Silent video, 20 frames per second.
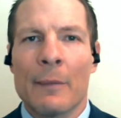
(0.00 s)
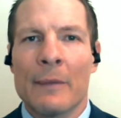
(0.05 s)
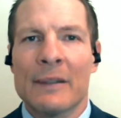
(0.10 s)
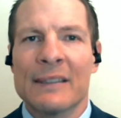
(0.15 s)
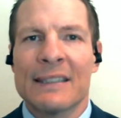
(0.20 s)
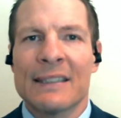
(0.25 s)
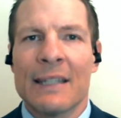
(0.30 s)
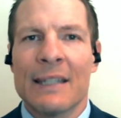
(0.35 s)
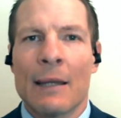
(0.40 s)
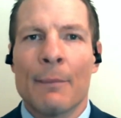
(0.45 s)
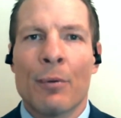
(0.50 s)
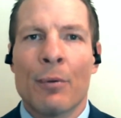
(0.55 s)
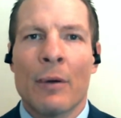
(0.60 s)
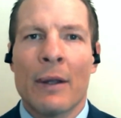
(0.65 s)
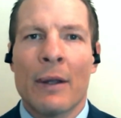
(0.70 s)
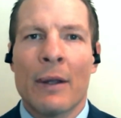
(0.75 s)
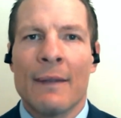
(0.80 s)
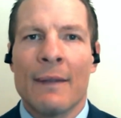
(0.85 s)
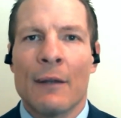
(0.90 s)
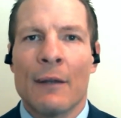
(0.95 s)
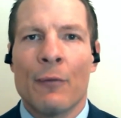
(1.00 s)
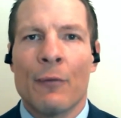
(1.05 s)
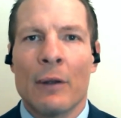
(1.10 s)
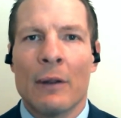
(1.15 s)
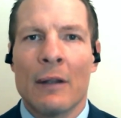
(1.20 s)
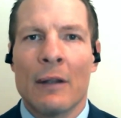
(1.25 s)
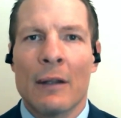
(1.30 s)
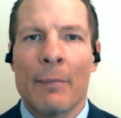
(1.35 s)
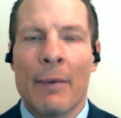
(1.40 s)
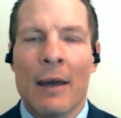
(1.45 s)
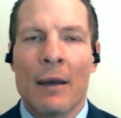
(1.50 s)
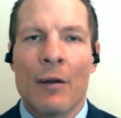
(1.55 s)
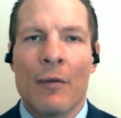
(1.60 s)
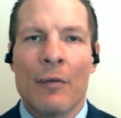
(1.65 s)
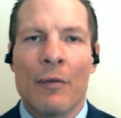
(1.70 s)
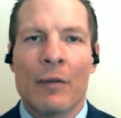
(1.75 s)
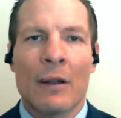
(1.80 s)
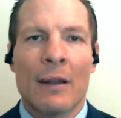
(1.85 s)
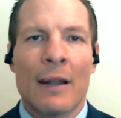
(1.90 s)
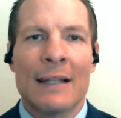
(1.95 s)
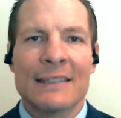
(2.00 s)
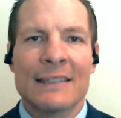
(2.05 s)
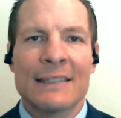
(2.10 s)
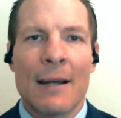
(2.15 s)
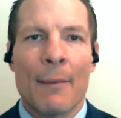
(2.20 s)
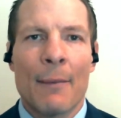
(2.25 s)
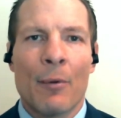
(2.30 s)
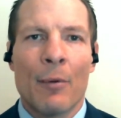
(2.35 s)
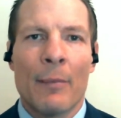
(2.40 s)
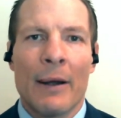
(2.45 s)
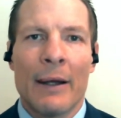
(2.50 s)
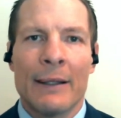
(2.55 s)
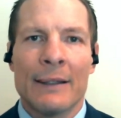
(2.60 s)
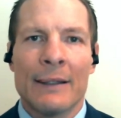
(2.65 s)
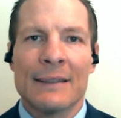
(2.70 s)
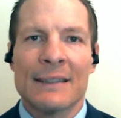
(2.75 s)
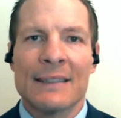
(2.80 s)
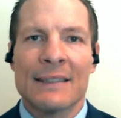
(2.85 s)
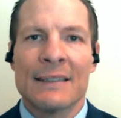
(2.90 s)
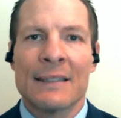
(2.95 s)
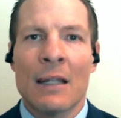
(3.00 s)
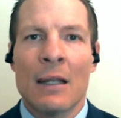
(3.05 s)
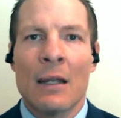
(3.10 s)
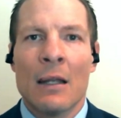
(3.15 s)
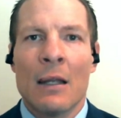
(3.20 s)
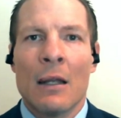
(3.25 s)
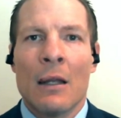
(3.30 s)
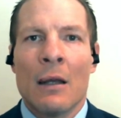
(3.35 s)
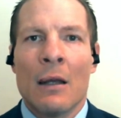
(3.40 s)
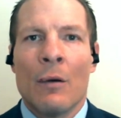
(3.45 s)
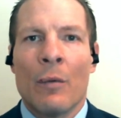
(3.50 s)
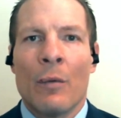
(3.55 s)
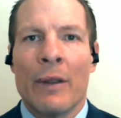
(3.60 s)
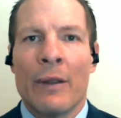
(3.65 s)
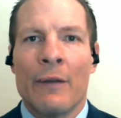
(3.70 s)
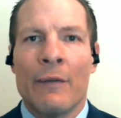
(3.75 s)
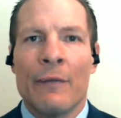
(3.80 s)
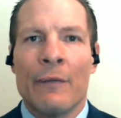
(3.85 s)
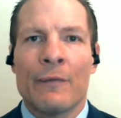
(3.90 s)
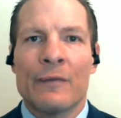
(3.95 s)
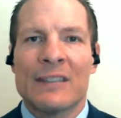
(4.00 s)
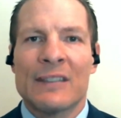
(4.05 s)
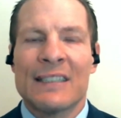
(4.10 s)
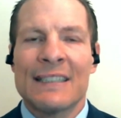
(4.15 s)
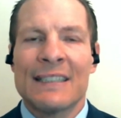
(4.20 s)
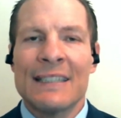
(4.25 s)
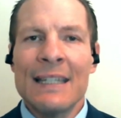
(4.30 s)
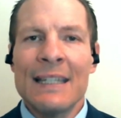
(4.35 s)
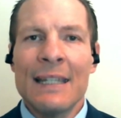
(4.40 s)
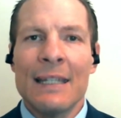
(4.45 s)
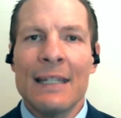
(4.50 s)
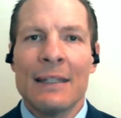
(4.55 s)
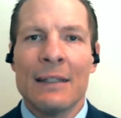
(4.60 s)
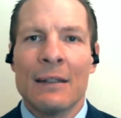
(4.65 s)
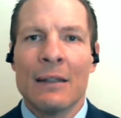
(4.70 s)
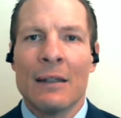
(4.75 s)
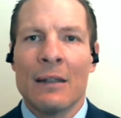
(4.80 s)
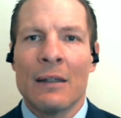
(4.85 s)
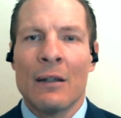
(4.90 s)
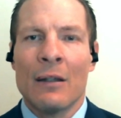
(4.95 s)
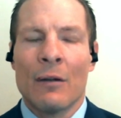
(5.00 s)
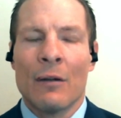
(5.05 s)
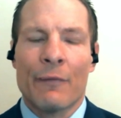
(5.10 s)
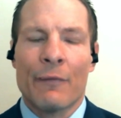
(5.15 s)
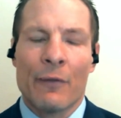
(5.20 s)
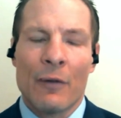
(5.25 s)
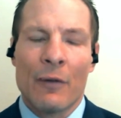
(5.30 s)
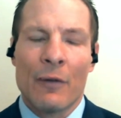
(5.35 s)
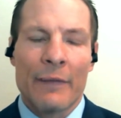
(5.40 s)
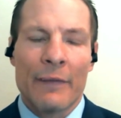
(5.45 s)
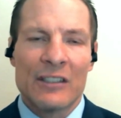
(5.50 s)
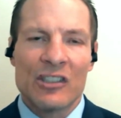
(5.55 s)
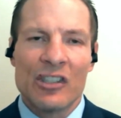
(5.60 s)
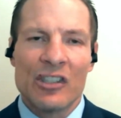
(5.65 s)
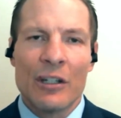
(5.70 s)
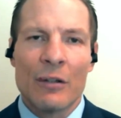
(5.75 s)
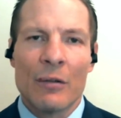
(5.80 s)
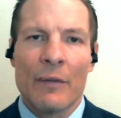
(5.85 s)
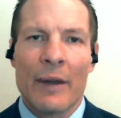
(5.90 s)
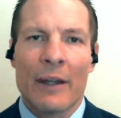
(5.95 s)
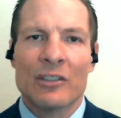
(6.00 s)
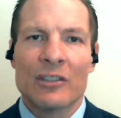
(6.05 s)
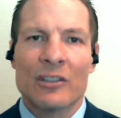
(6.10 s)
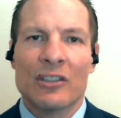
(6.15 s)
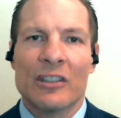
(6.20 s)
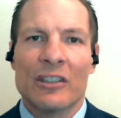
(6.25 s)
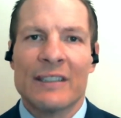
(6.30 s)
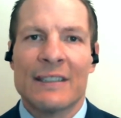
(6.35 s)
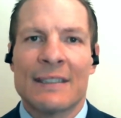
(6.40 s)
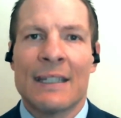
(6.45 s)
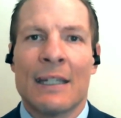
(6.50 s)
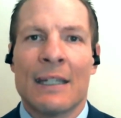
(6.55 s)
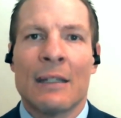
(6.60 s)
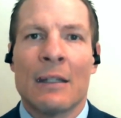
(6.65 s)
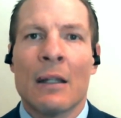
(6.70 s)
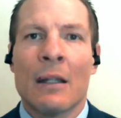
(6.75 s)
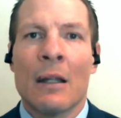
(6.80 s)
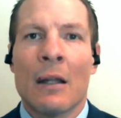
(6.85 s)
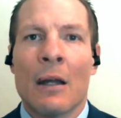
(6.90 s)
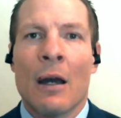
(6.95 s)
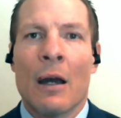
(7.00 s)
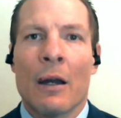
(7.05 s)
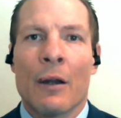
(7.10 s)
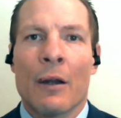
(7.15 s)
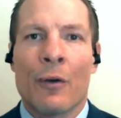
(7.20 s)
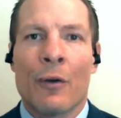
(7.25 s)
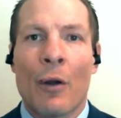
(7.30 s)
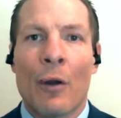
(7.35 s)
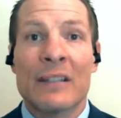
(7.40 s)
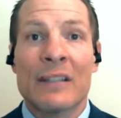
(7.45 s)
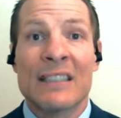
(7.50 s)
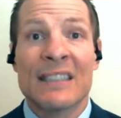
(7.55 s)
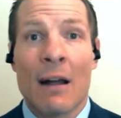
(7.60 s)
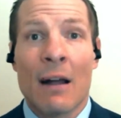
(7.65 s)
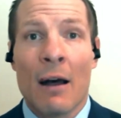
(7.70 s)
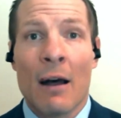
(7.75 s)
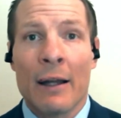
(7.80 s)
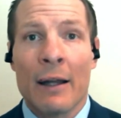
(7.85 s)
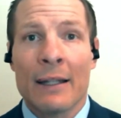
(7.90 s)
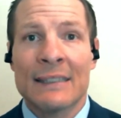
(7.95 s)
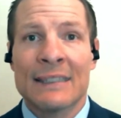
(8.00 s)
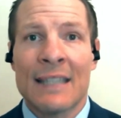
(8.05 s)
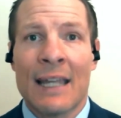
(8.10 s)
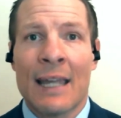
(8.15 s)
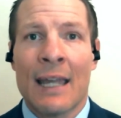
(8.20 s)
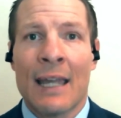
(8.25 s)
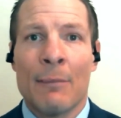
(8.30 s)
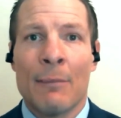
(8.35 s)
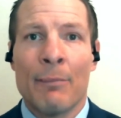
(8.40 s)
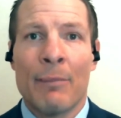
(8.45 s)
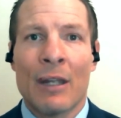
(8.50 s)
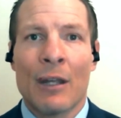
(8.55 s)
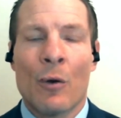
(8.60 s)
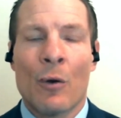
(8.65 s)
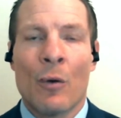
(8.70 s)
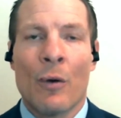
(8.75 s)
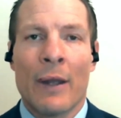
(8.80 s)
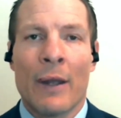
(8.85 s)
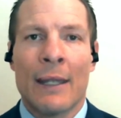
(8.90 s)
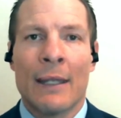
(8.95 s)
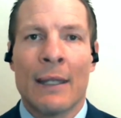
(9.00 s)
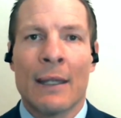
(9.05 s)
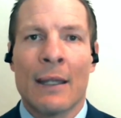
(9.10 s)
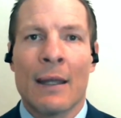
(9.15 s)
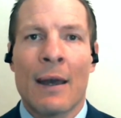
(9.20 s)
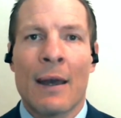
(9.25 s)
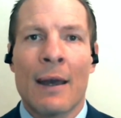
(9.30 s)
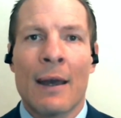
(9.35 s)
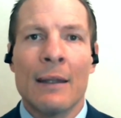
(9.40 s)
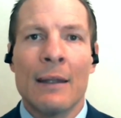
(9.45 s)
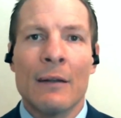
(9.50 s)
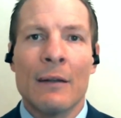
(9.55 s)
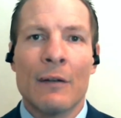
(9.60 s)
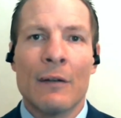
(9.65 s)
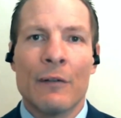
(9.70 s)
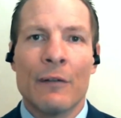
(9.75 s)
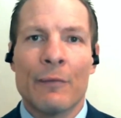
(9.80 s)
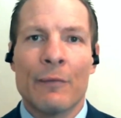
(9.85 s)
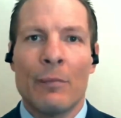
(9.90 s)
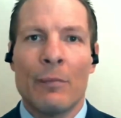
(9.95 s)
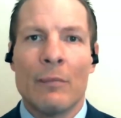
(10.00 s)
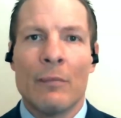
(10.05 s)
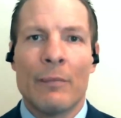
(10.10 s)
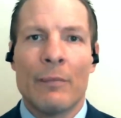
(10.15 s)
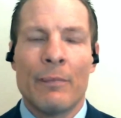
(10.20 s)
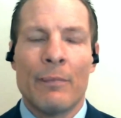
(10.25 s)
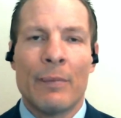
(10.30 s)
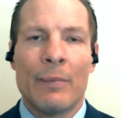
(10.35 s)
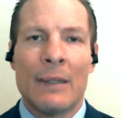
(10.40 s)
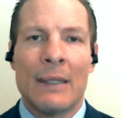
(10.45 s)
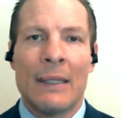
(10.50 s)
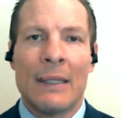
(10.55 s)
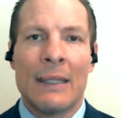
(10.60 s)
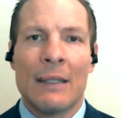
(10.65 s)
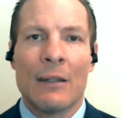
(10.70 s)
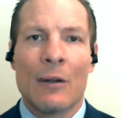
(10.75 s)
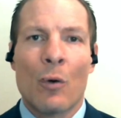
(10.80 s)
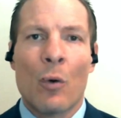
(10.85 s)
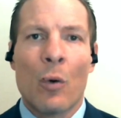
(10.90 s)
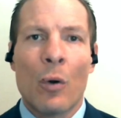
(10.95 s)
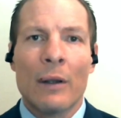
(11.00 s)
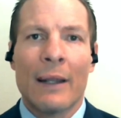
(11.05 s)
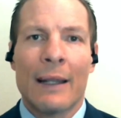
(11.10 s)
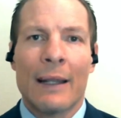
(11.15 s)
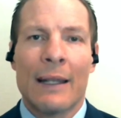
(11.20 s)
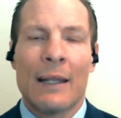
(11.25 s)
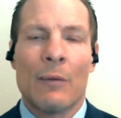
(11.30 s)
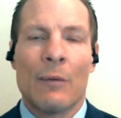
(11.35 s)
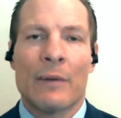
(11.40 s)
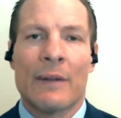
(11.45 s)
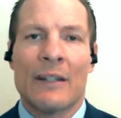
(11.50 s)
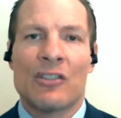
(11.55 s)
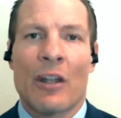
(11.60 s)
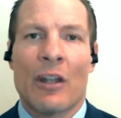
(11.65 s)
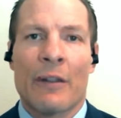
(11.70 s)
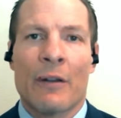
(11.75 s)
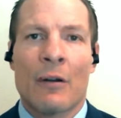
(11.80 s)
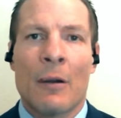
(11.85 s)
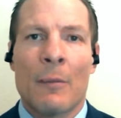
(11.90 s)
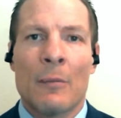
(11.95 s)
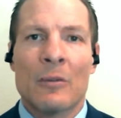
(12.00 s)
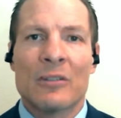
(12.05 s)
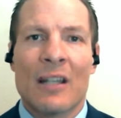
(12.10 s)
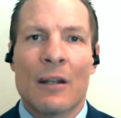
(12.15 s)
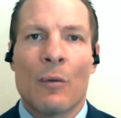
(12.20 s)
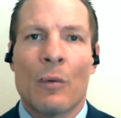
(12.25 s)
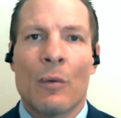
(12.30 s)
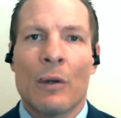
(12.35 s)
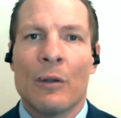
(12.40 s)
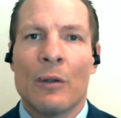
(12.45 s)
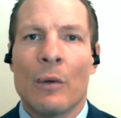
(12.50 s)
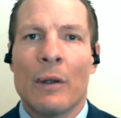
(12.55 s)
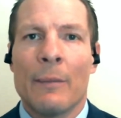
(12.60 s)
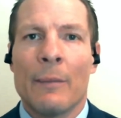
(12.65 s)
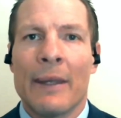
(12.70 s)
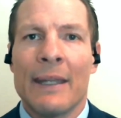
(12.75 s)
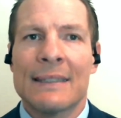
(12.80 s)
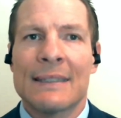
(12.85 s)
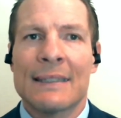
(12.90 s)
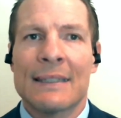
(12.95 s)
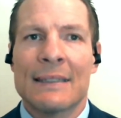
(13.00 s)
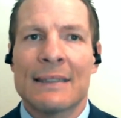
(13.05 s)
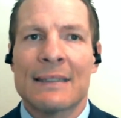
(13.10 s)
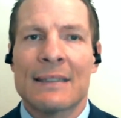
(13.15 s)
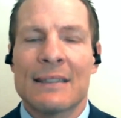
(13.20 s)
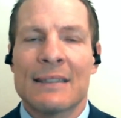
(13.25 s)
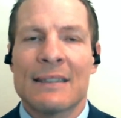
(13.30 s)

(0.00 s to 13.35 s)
from the standpoint that if we look back over the last couple of months, we've seen, you know, throughout this year, we've actually seen growth stocks and Bitcoin kind of be correlated with each other almost on a one-to-one basis.